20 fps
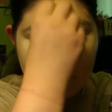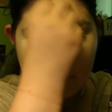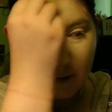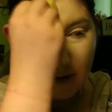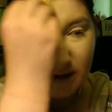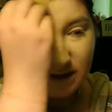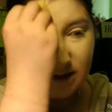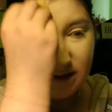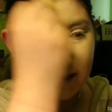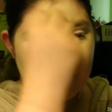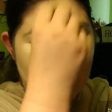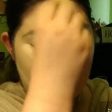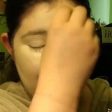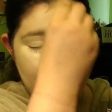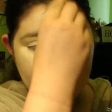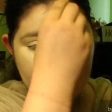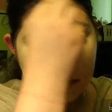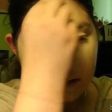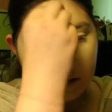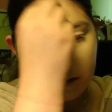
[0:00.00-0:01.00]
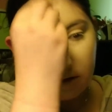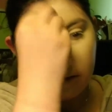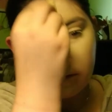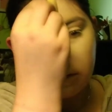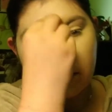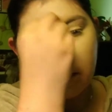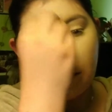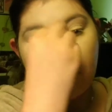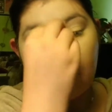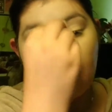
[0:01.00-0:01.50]
By the time this
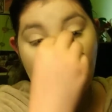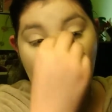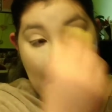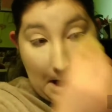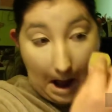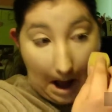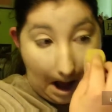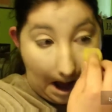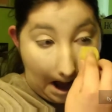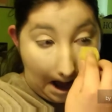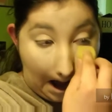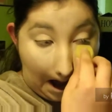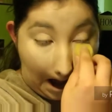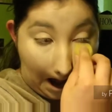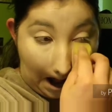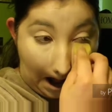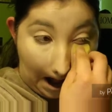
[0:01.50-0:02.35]
goes up, my